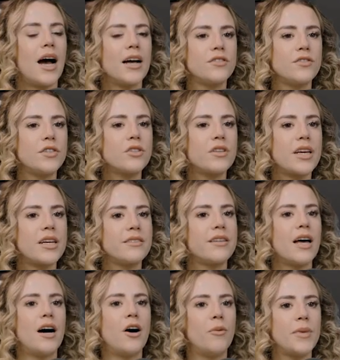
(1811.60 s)
last few things
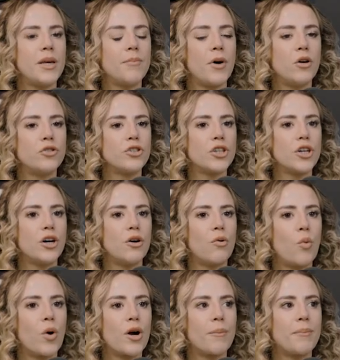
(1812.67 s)
that helped me post-show
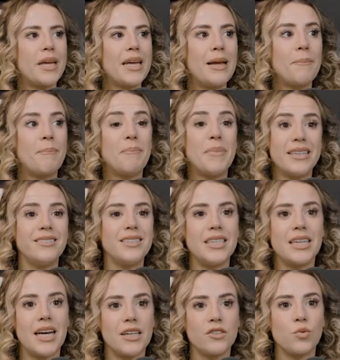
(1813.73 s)
were being
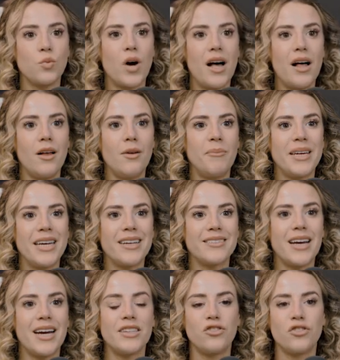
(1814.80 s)
busy as well,
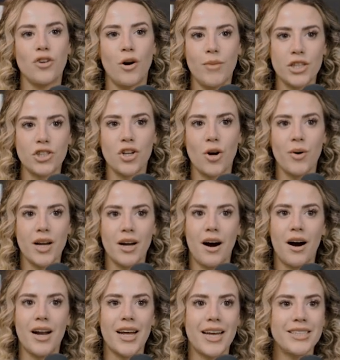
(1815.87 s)
because I had so much going
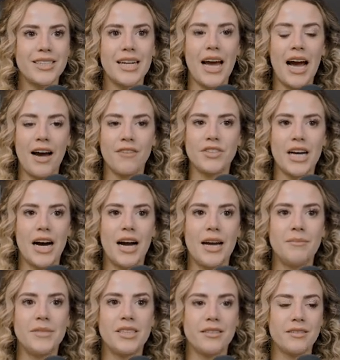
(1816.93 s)
on. I didn't have
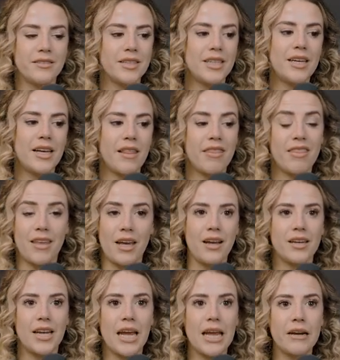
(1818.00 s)
time to sit and
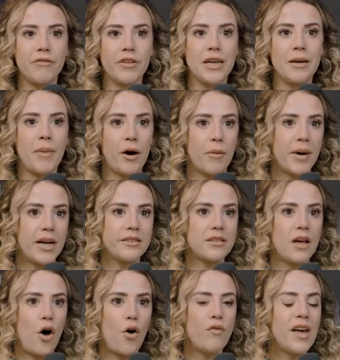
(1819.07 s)
think negatively about
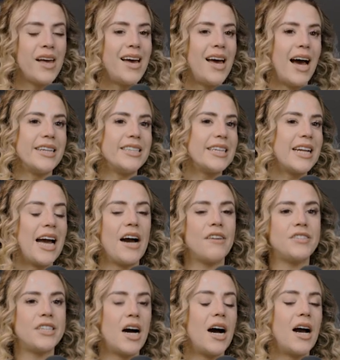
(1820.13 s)
myself. I didn't
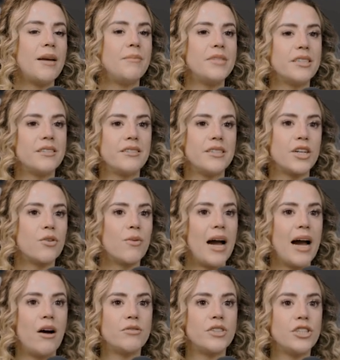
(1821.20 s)
have time to sit
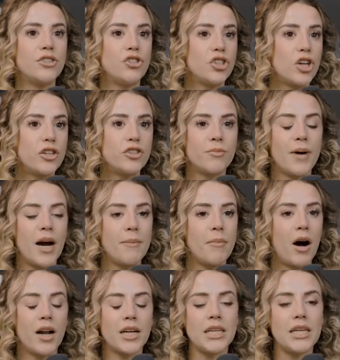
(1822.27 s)
around and judge my
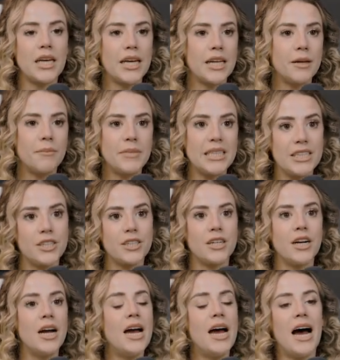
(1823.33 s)
body in a
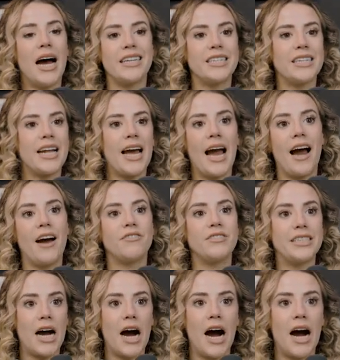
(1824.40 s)
mirror. I didn't
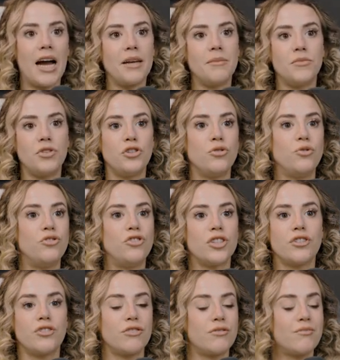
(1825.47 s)
have time to
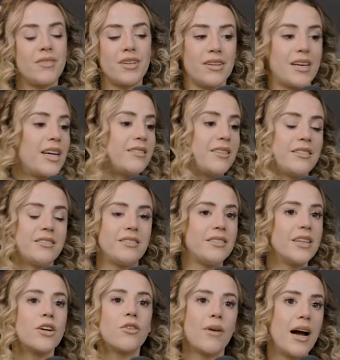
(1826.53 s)
just, like I said,
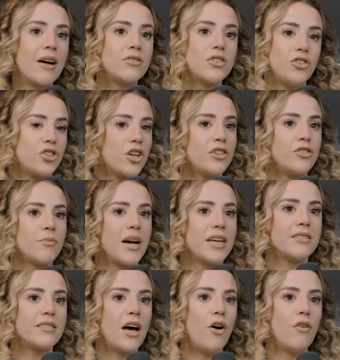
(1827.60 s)
sit around and judge
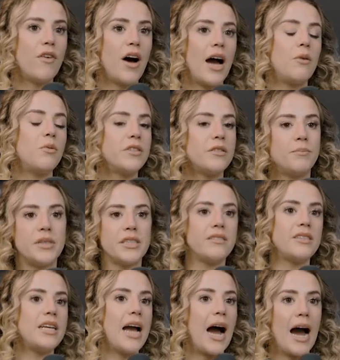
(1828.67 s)
myself. I was
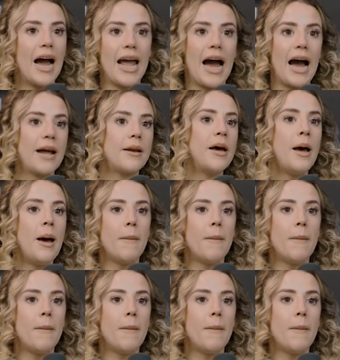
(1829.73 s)
busy. I had